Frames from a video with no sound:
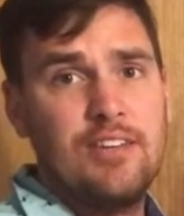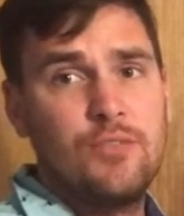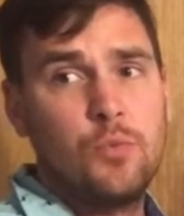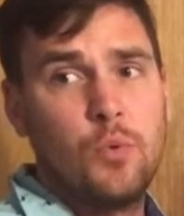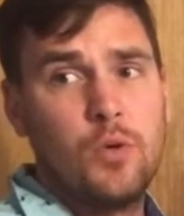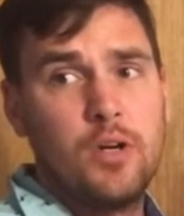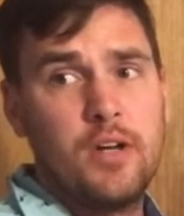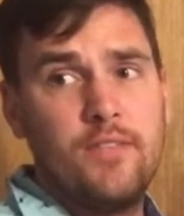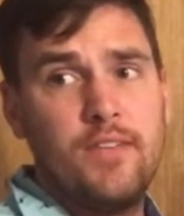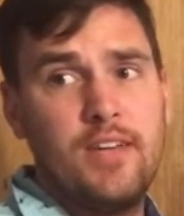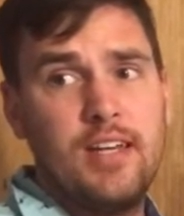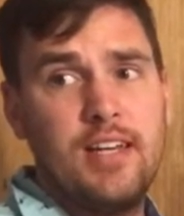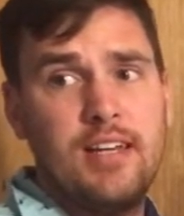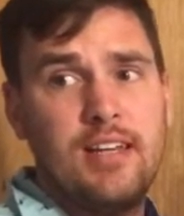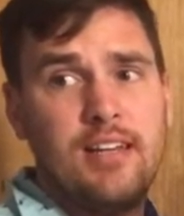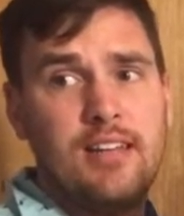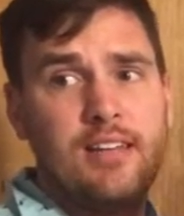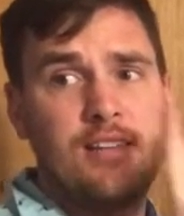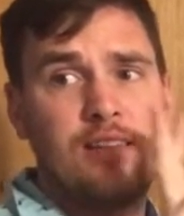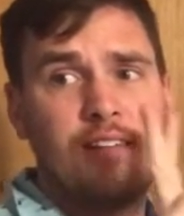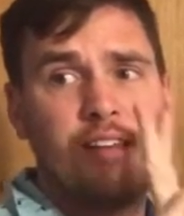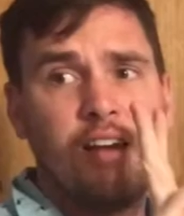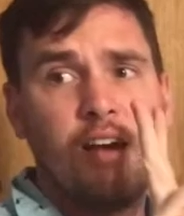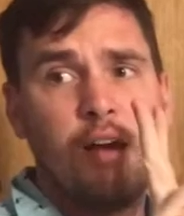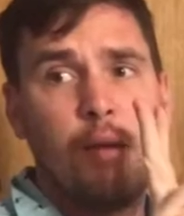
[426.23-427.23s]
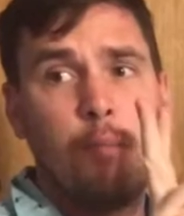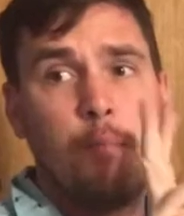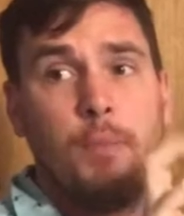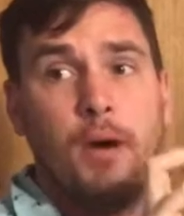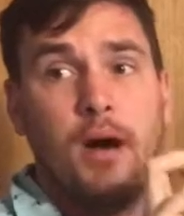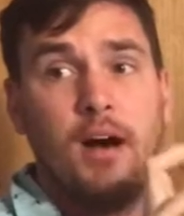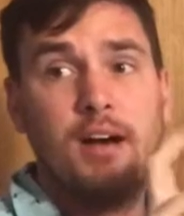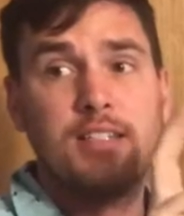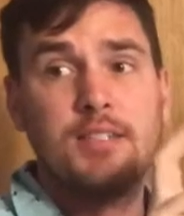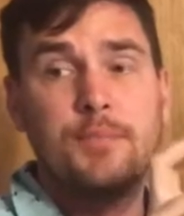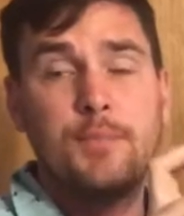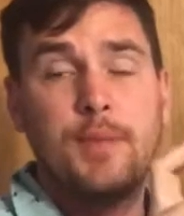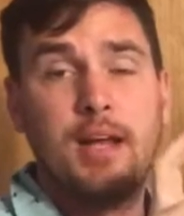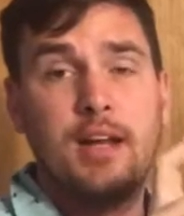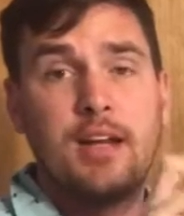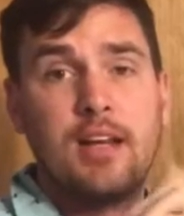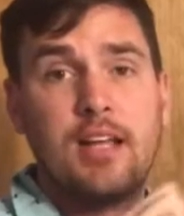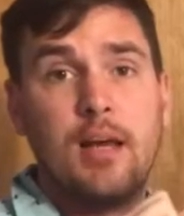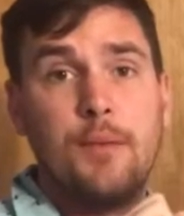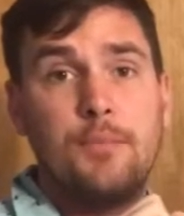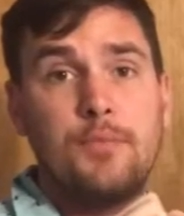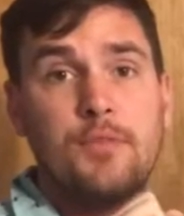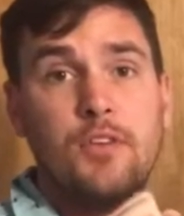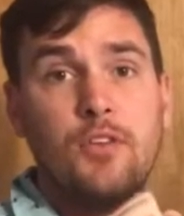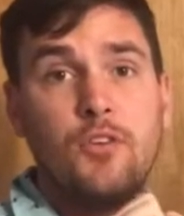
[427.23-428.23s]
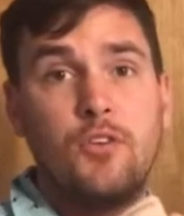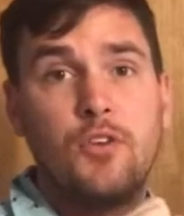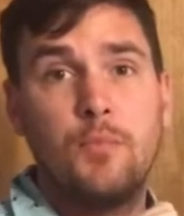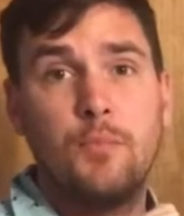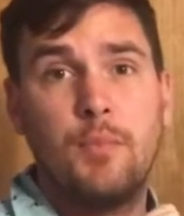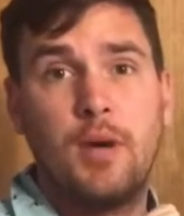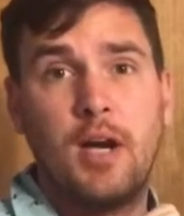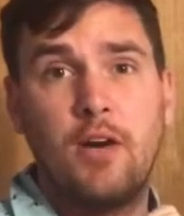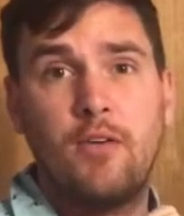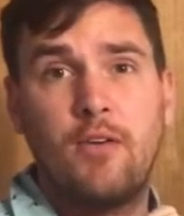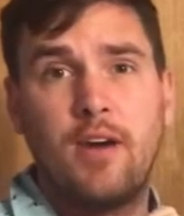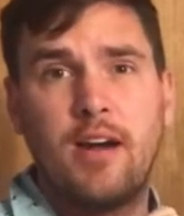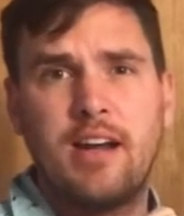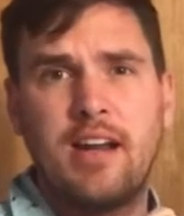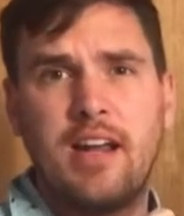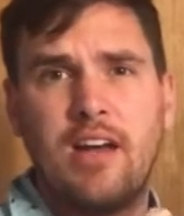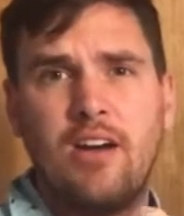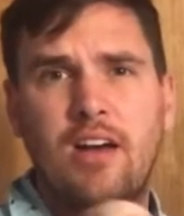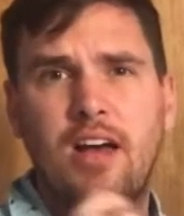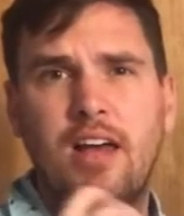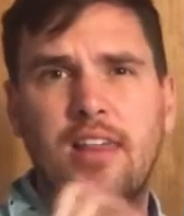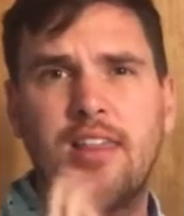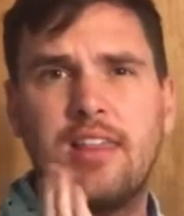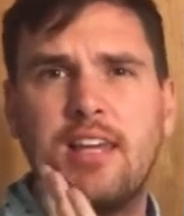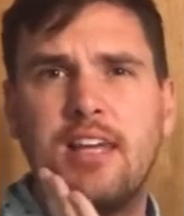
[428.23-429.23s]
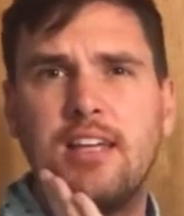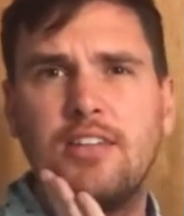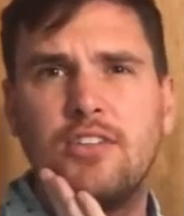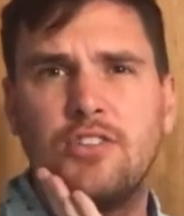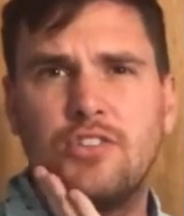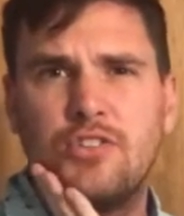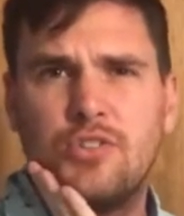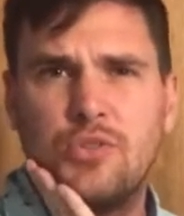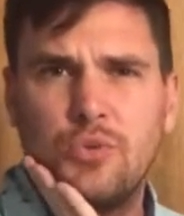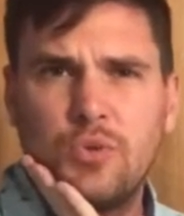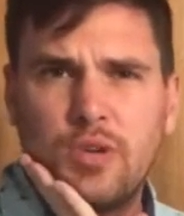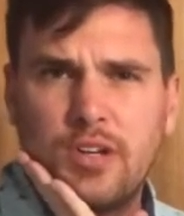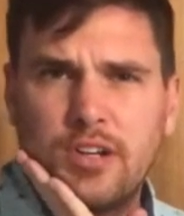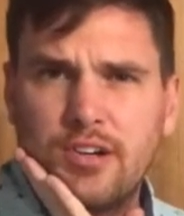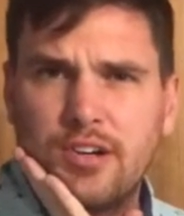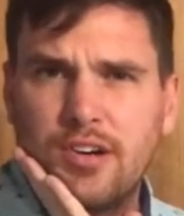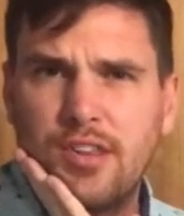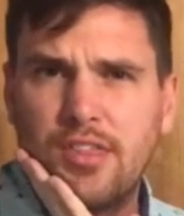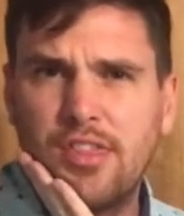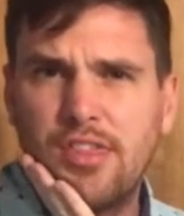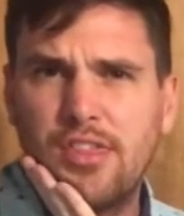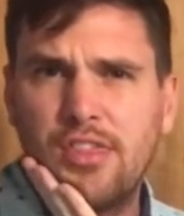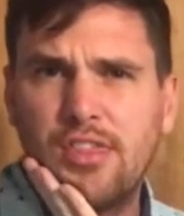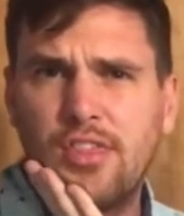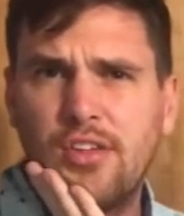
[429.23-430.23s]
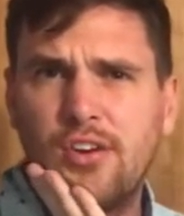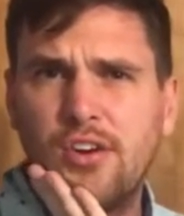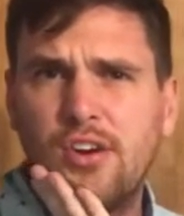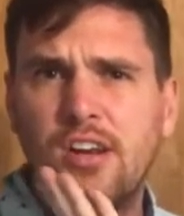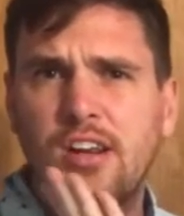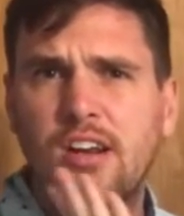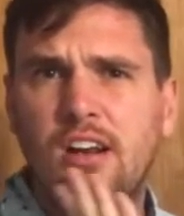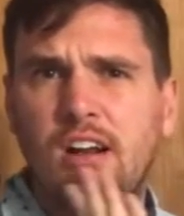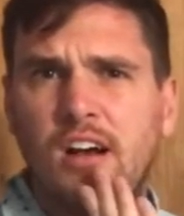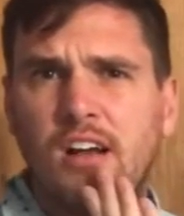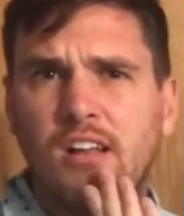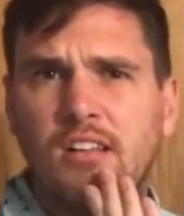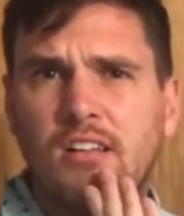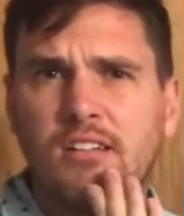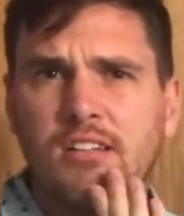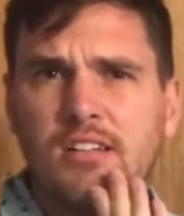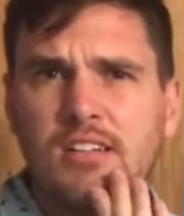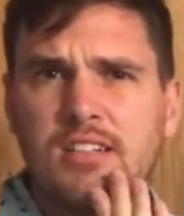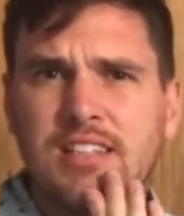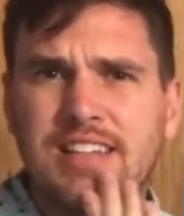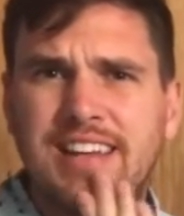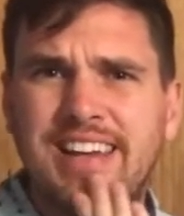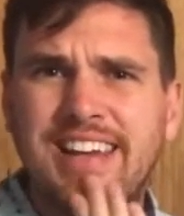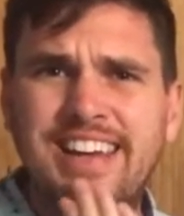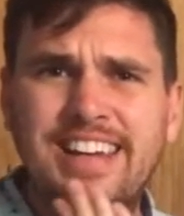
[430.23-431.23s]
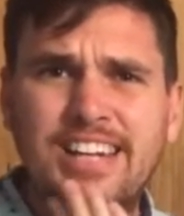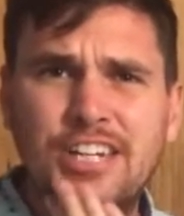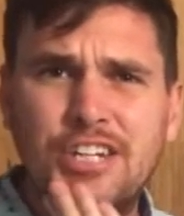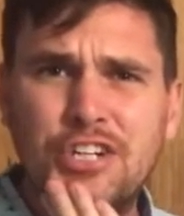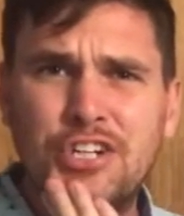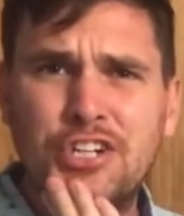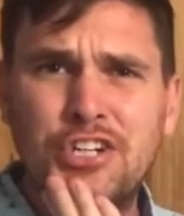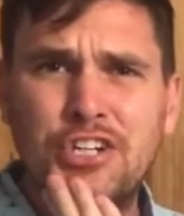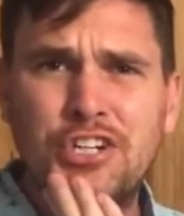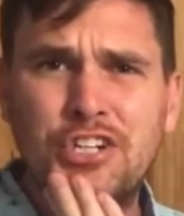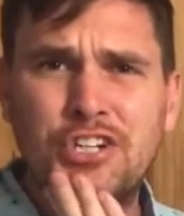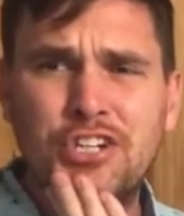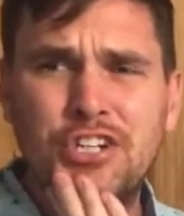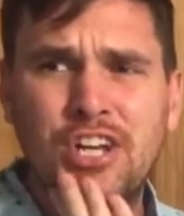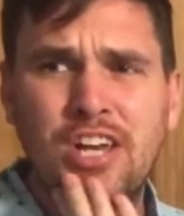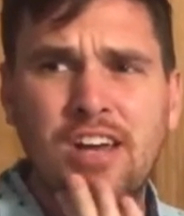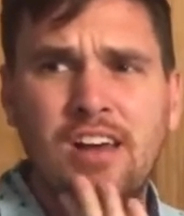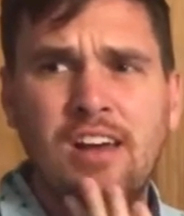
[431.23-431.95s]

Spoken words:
one of his Boss Man cups that you can buy right now. I think it's $230-ish.